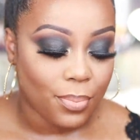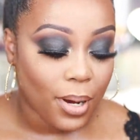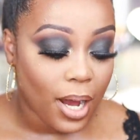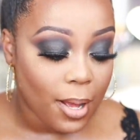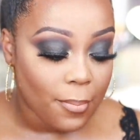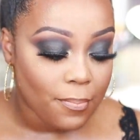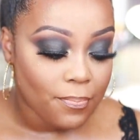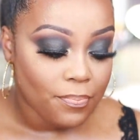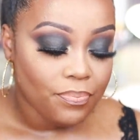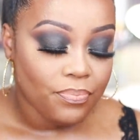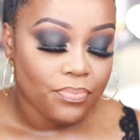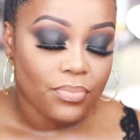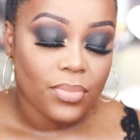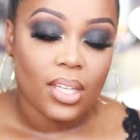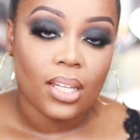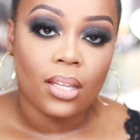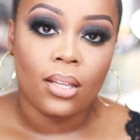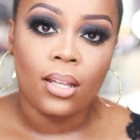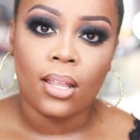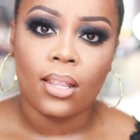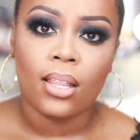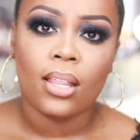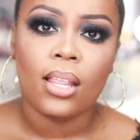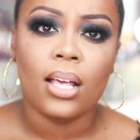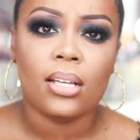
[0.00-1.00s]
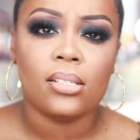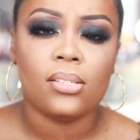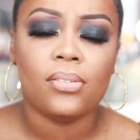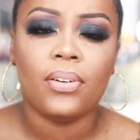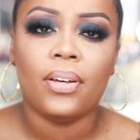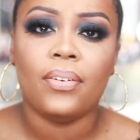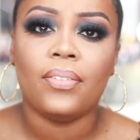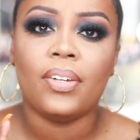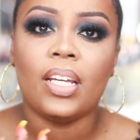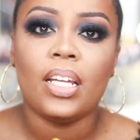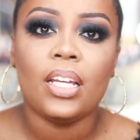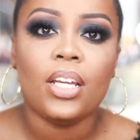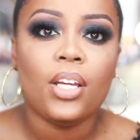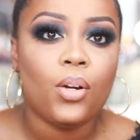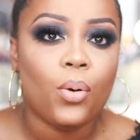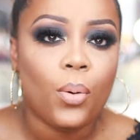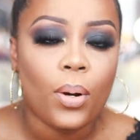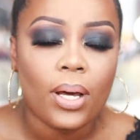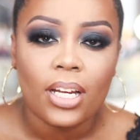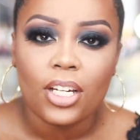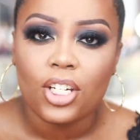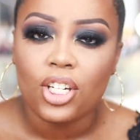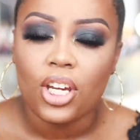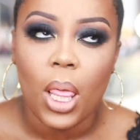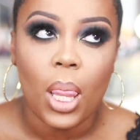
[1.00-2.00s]
But nonetheless, if you have any
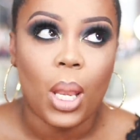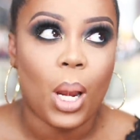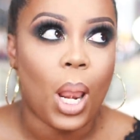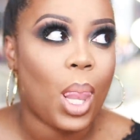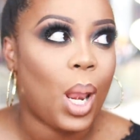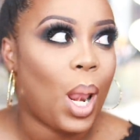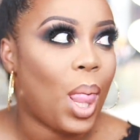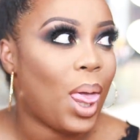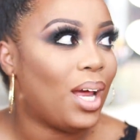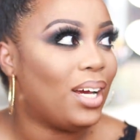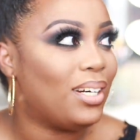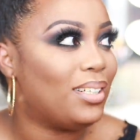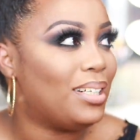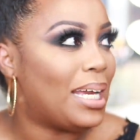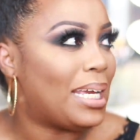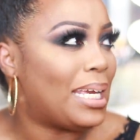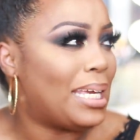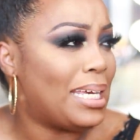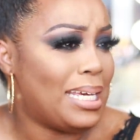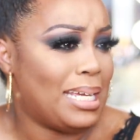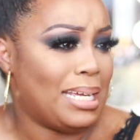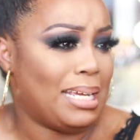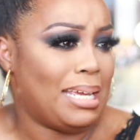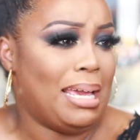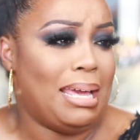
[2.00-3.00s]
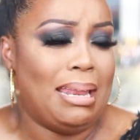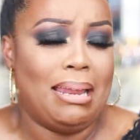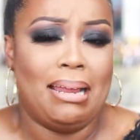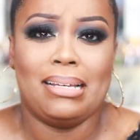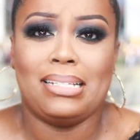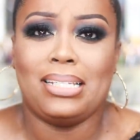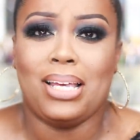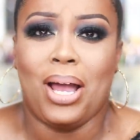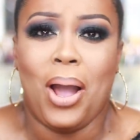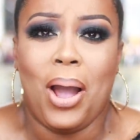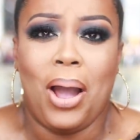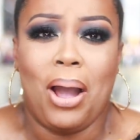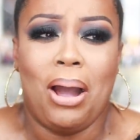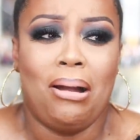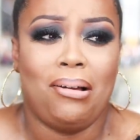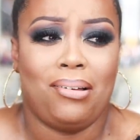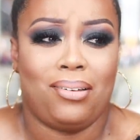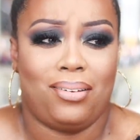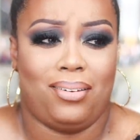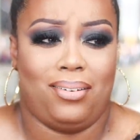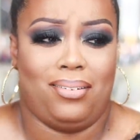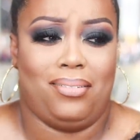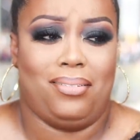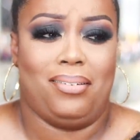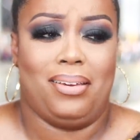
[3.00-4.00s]
questions, I can, can I
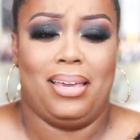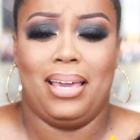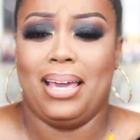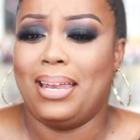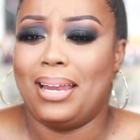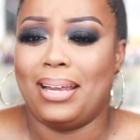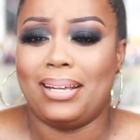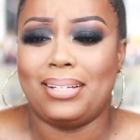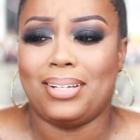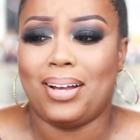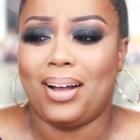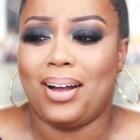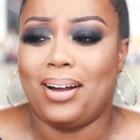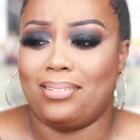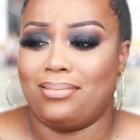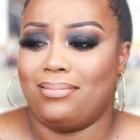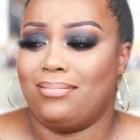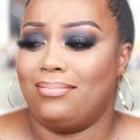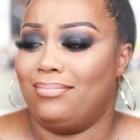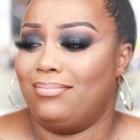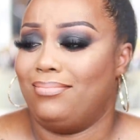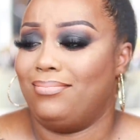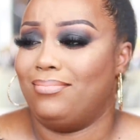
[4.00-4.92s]
talk? Can I talk?